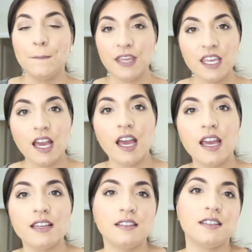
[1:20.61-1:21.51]

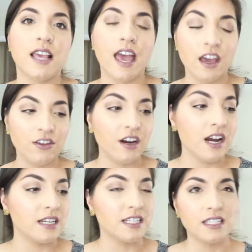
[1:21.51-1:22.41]
because
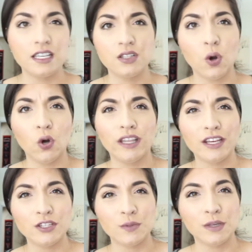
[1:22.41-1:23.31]
Heather did this whole
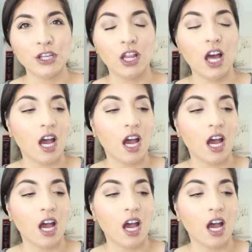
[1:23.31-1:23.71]
like spiel